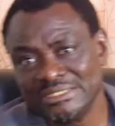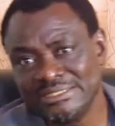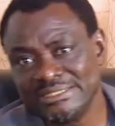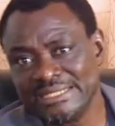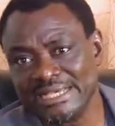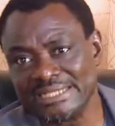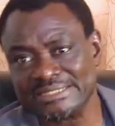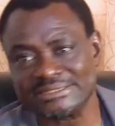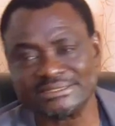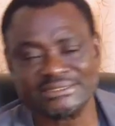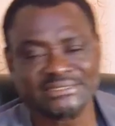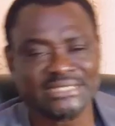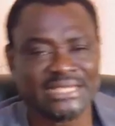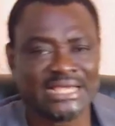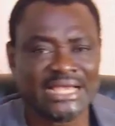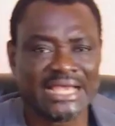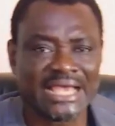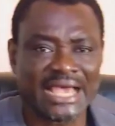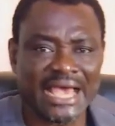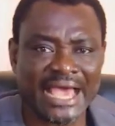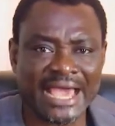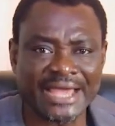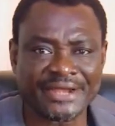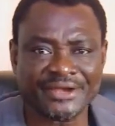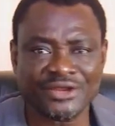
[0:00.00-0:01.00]
Yes,
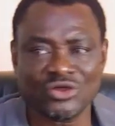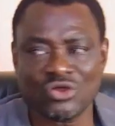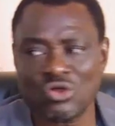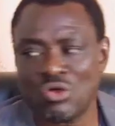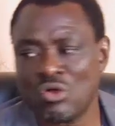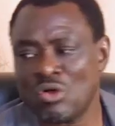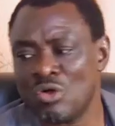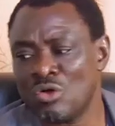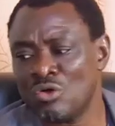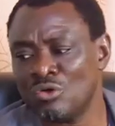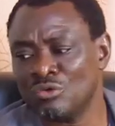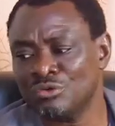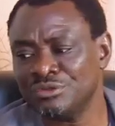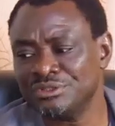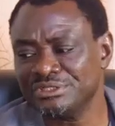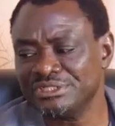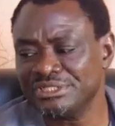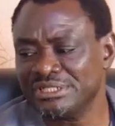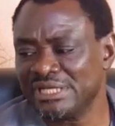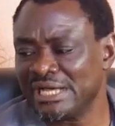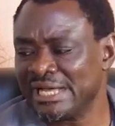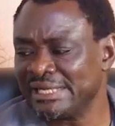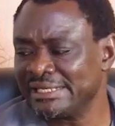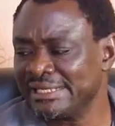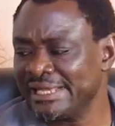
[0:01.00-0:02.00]
I
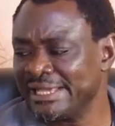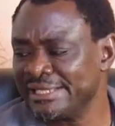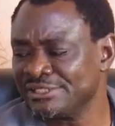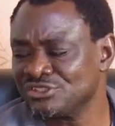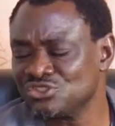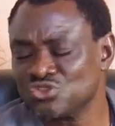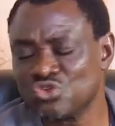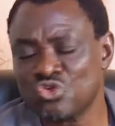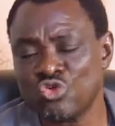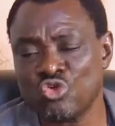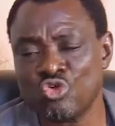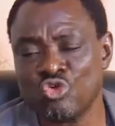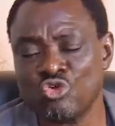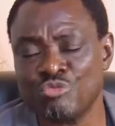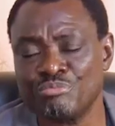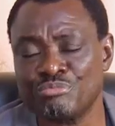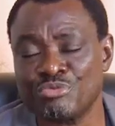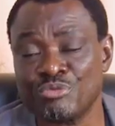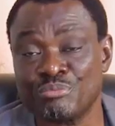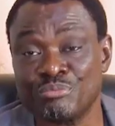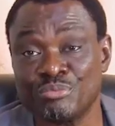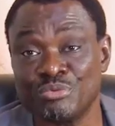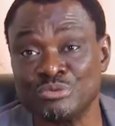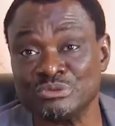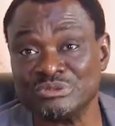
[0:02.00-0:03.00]
recall an ESCO
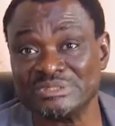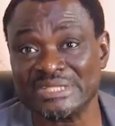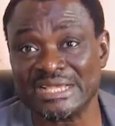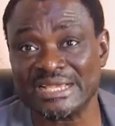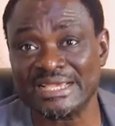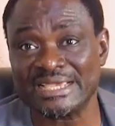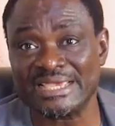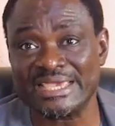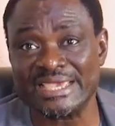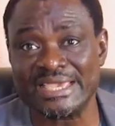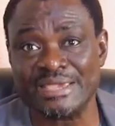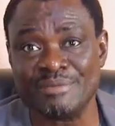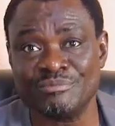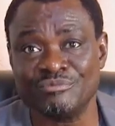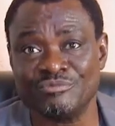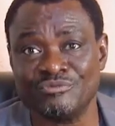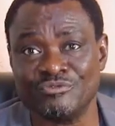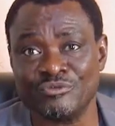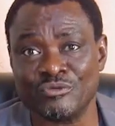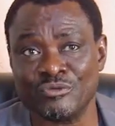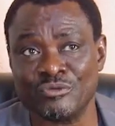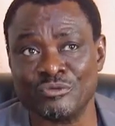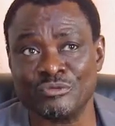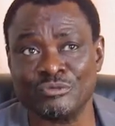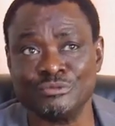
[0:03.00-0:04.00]
proposal came
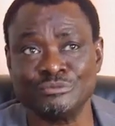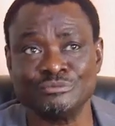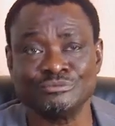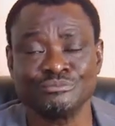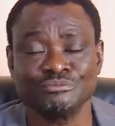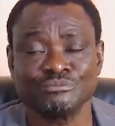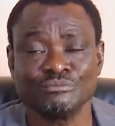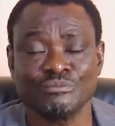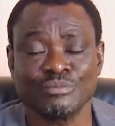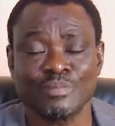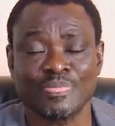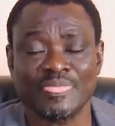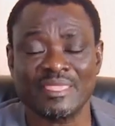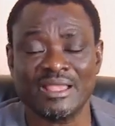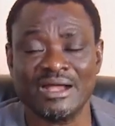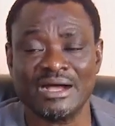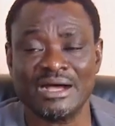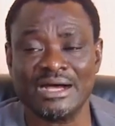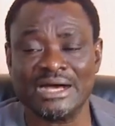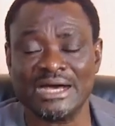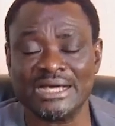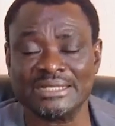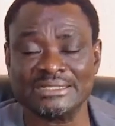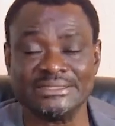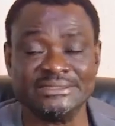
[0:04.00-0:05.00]
for
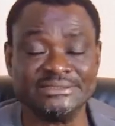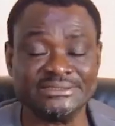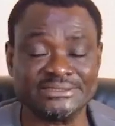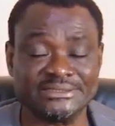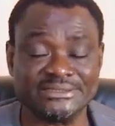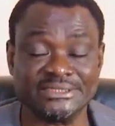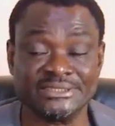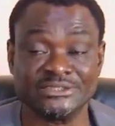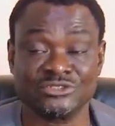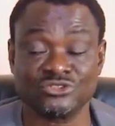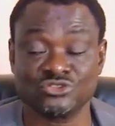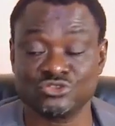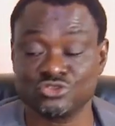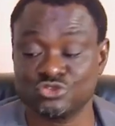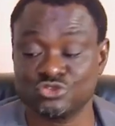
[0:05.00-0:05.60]
at least a